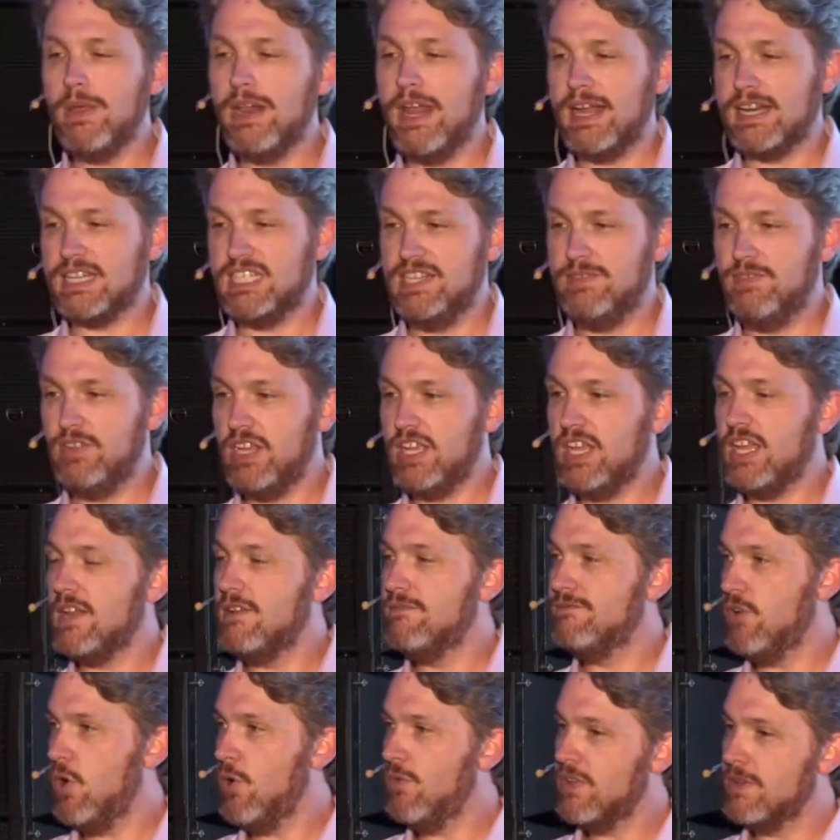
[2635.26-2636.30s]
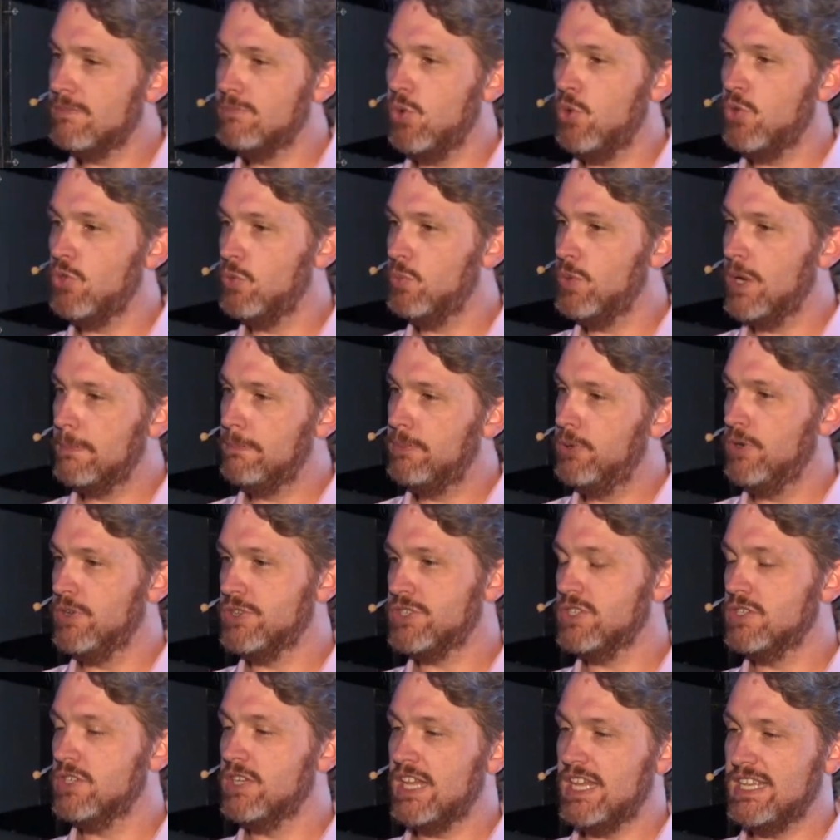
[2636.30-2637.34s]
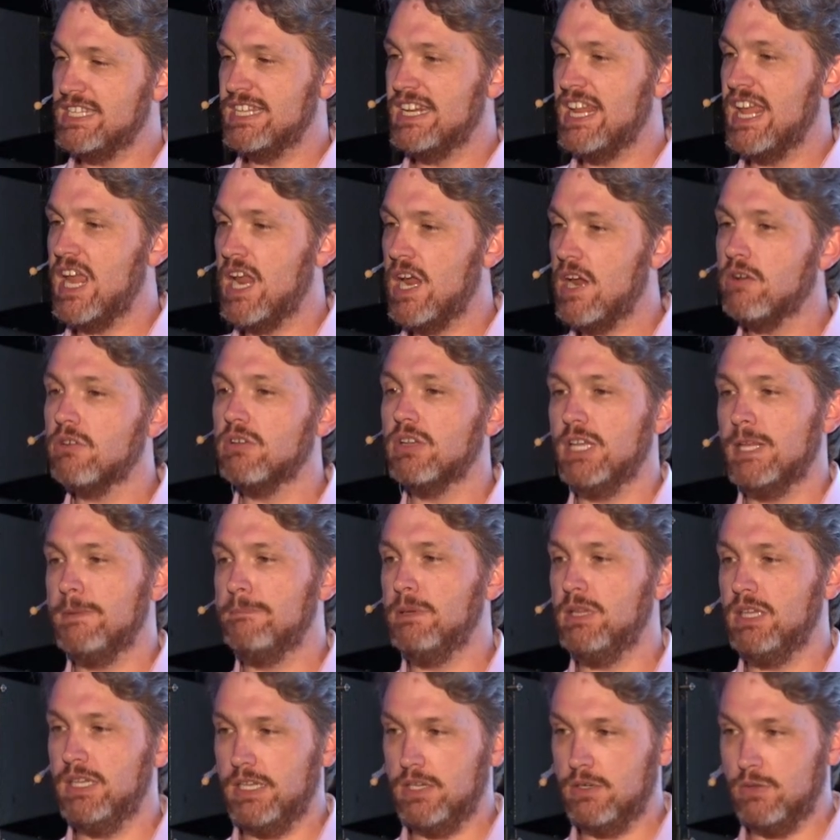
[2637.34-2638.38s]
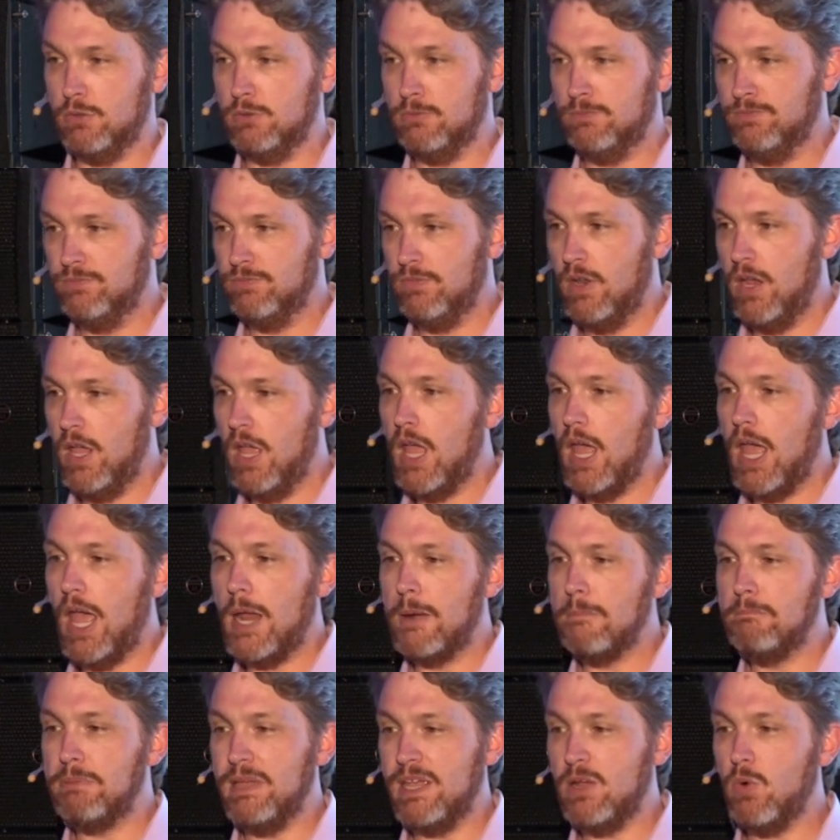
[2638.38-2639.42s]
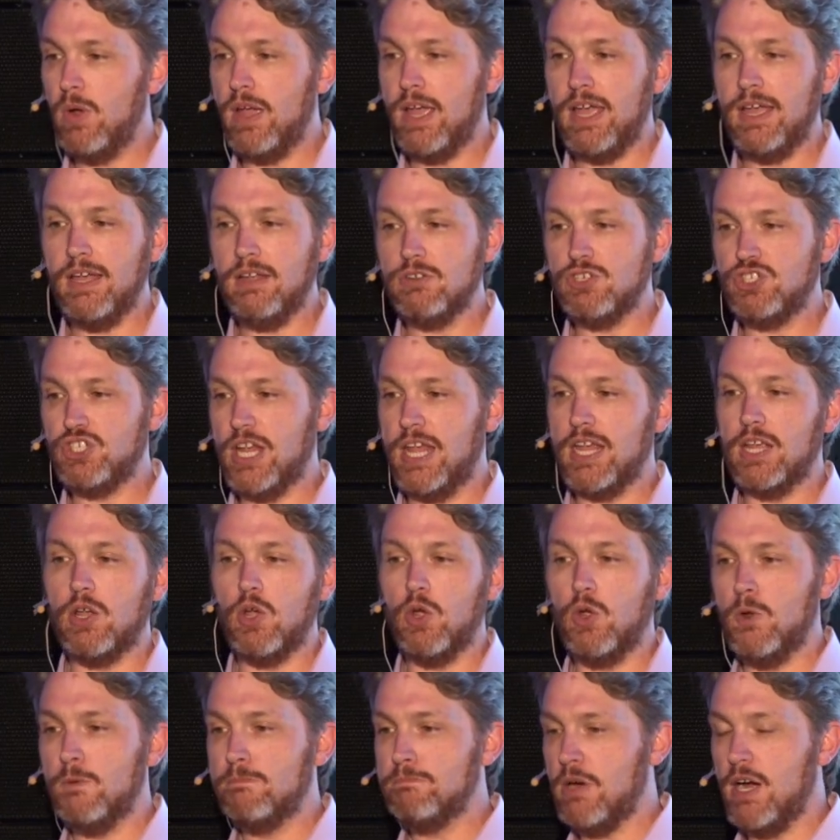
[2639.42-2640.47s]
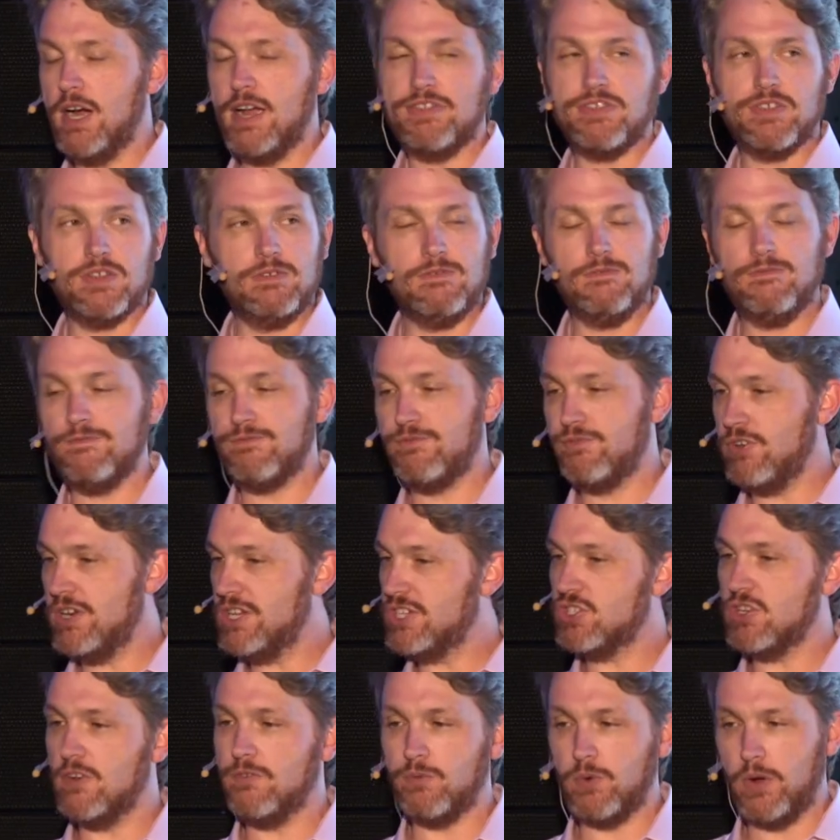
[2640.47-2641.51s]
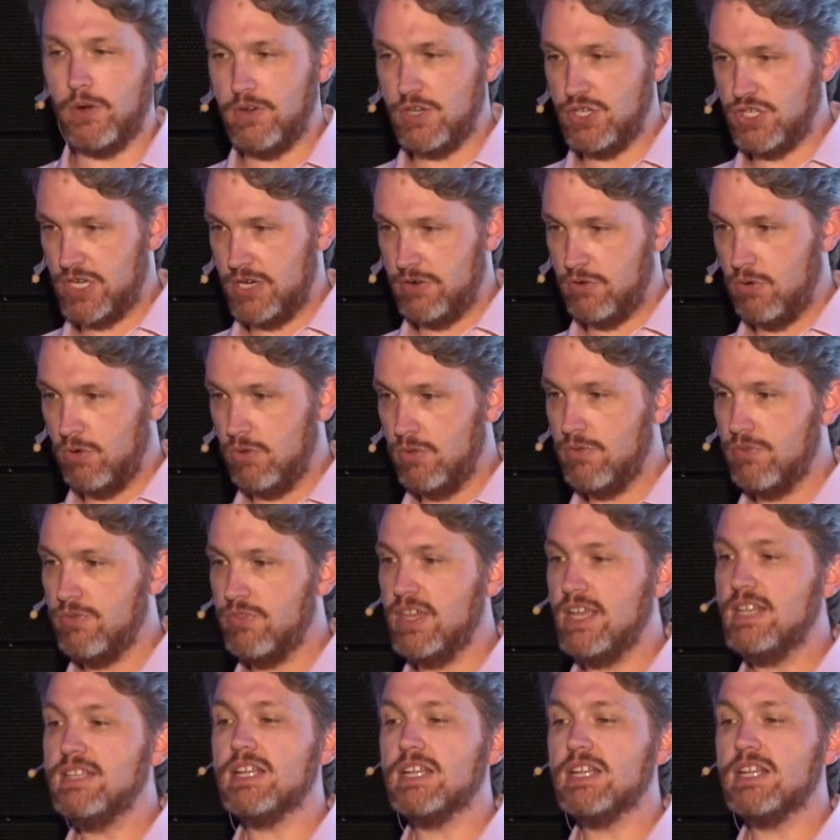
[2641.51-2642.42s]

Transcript: activity involving more than one person is inherently political. And BeeWare Django, Python, free software in general. These